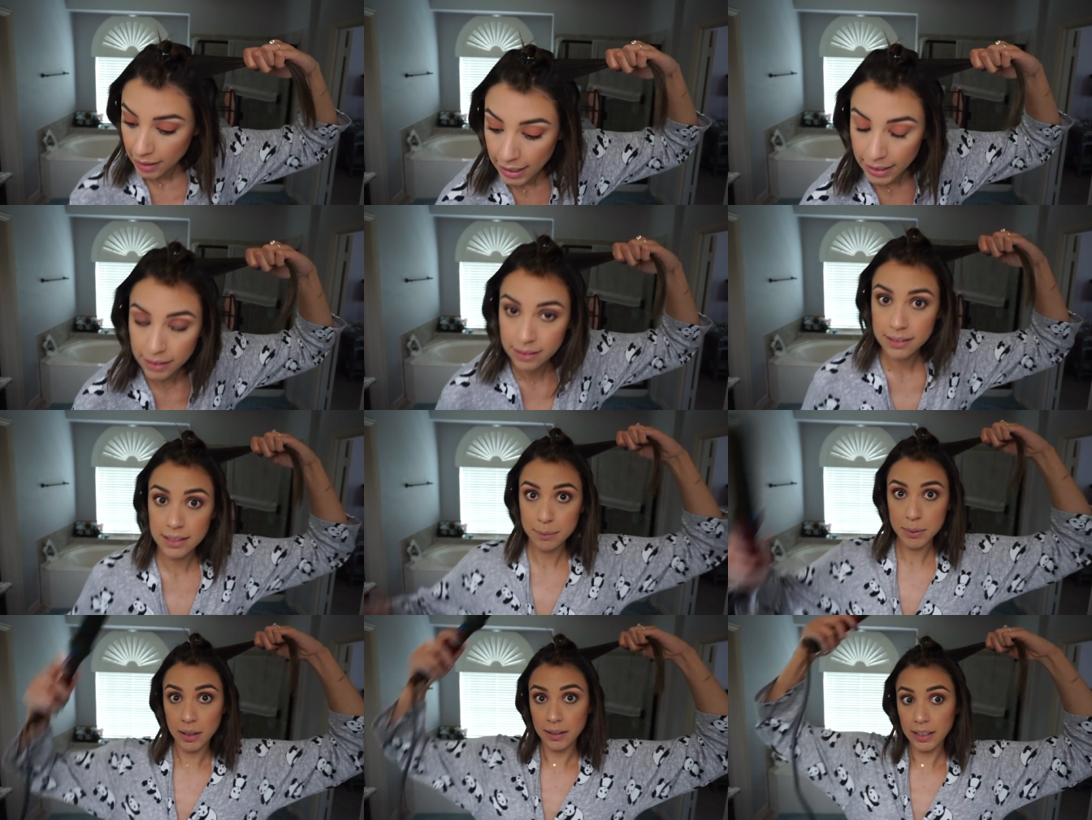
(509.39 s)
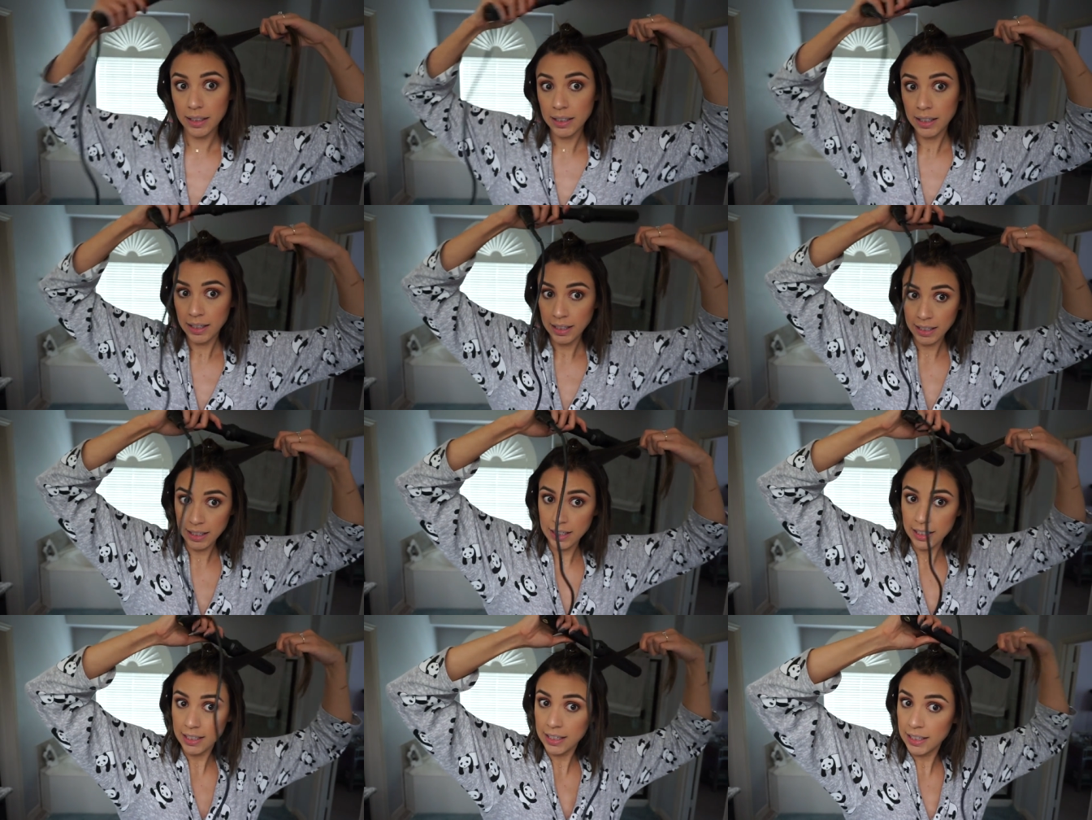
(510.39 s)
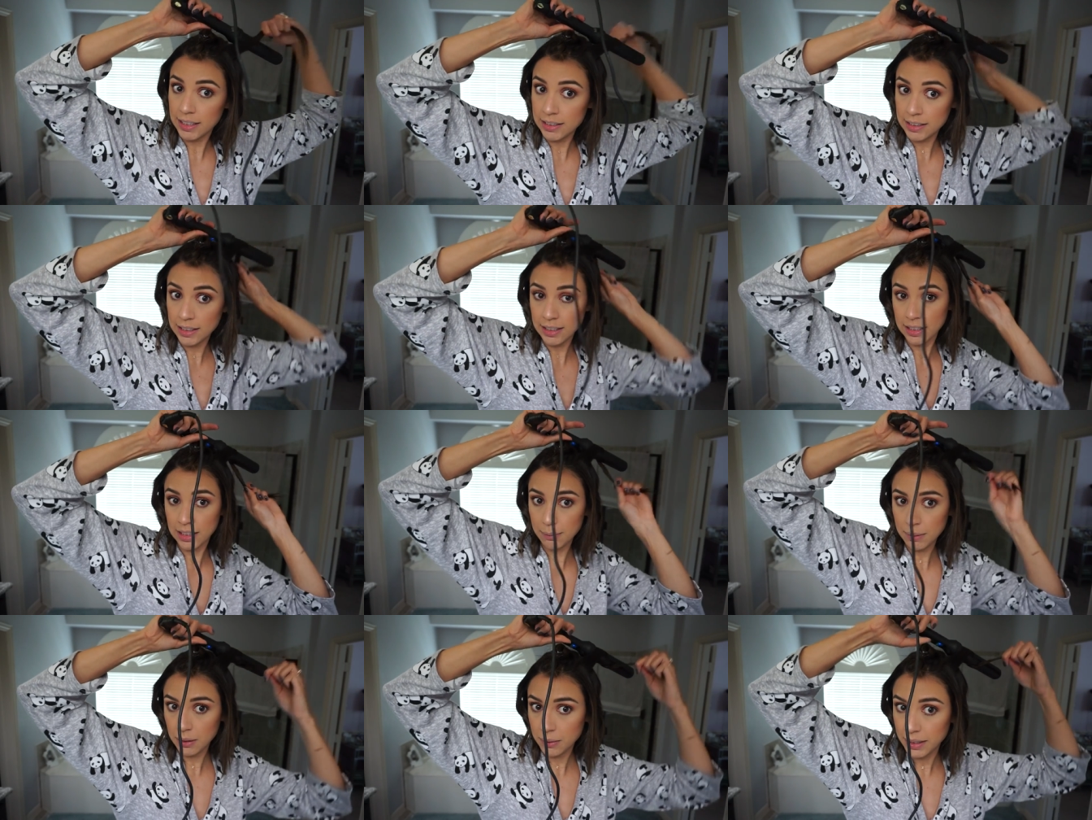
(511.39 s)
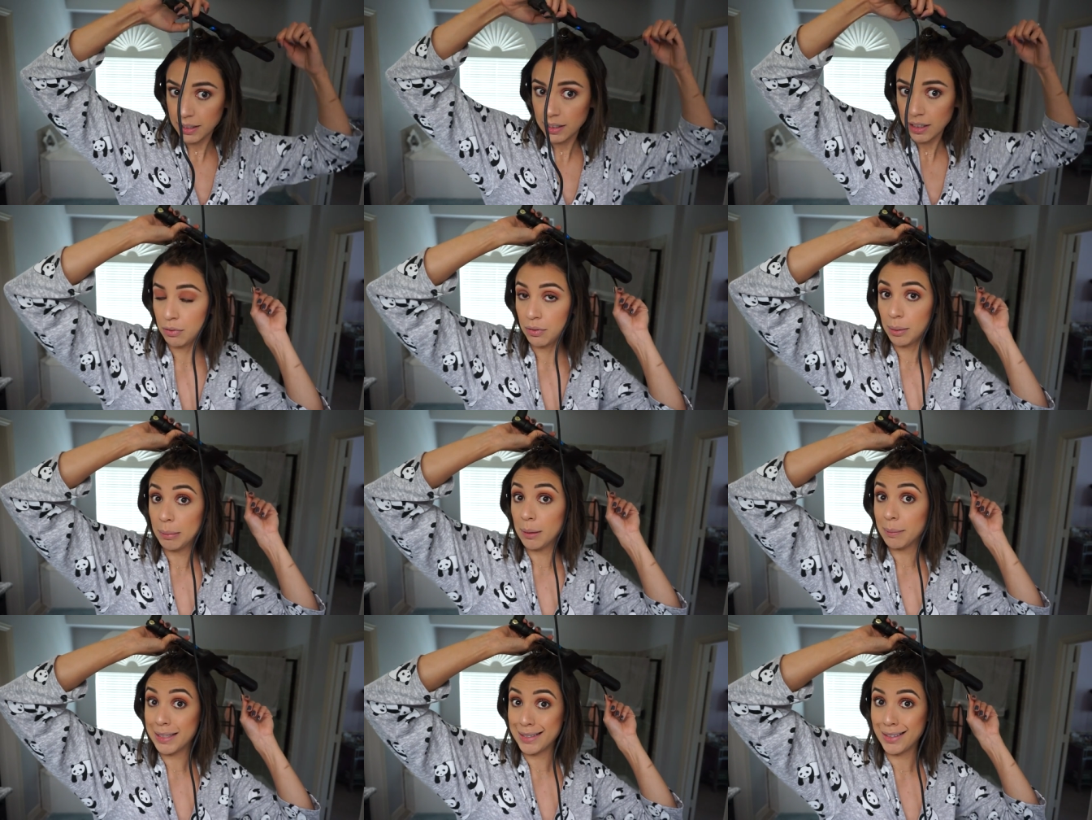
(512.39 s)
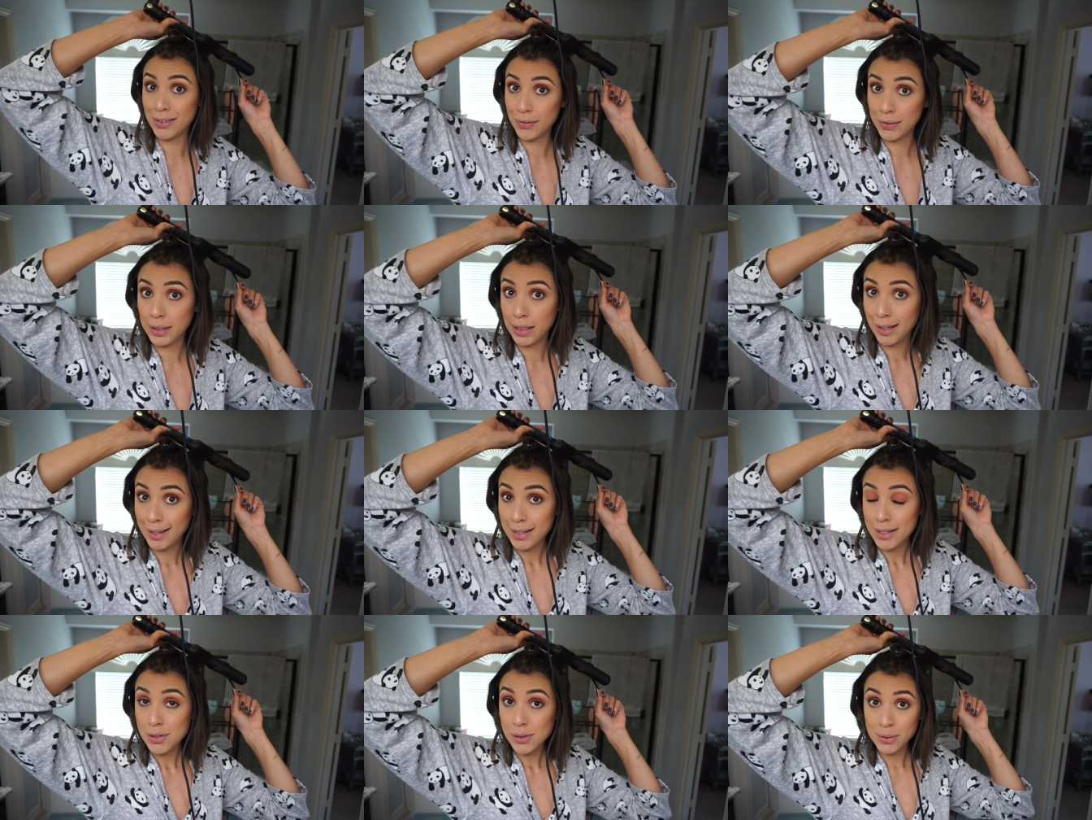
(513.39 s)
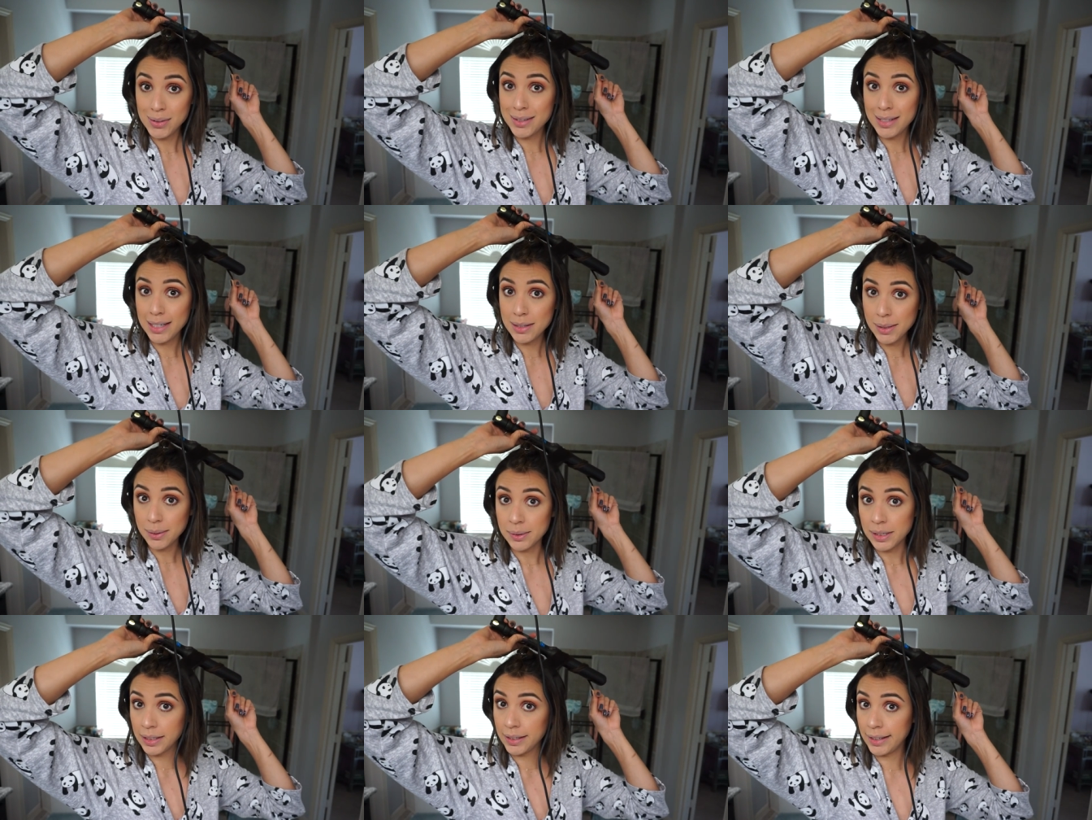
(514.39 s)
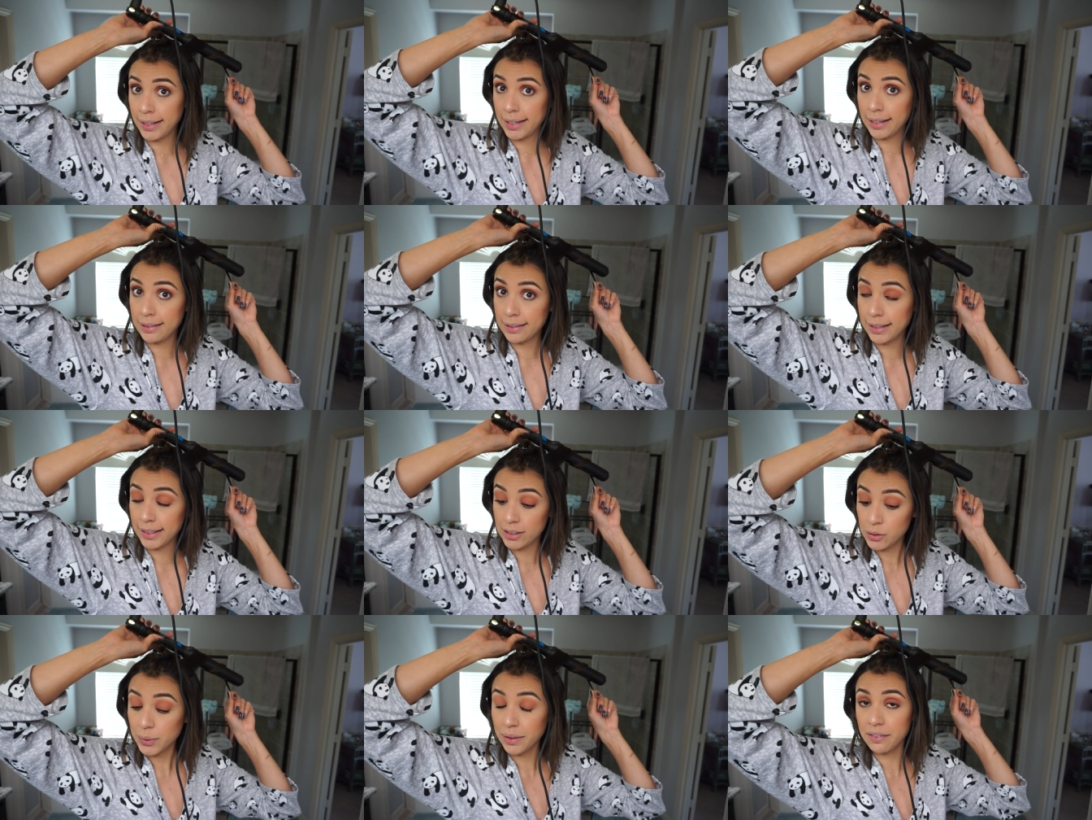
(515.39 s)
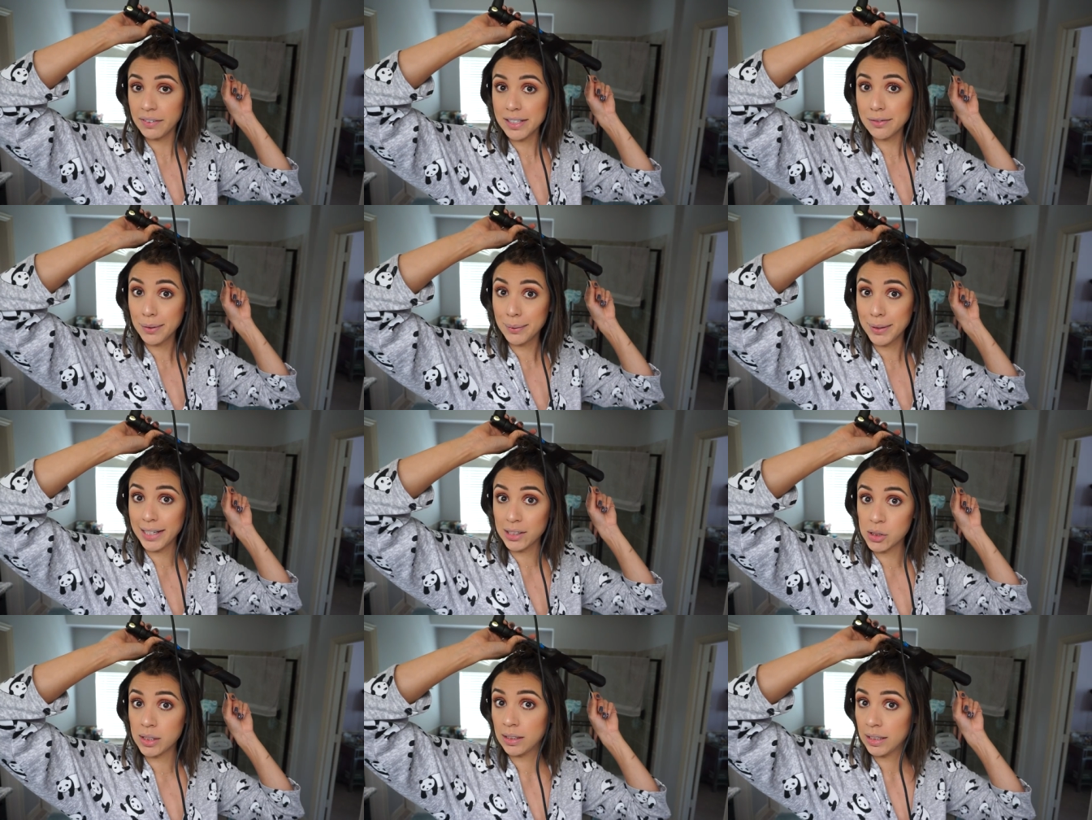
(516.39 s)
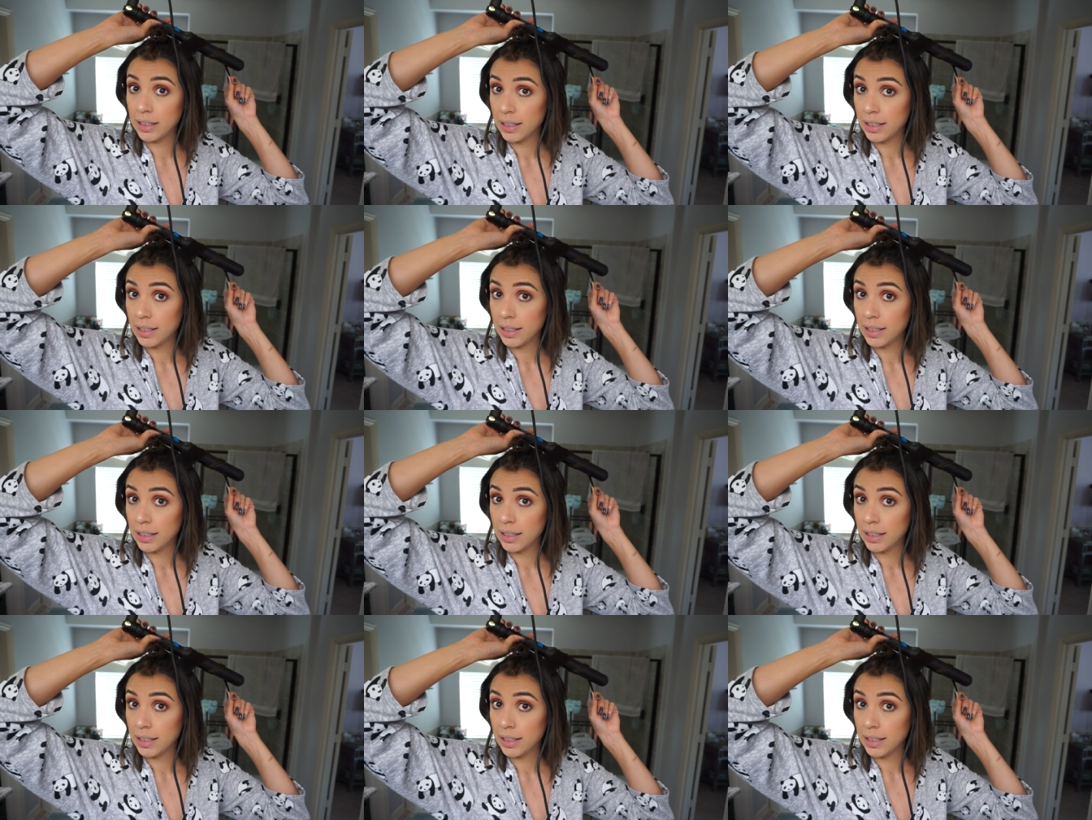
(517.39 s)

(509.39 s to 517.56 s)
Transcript: I need to stop talking and I need to keep going before I burn myself. So just stay tuned and uh, enjoy the fast forward action.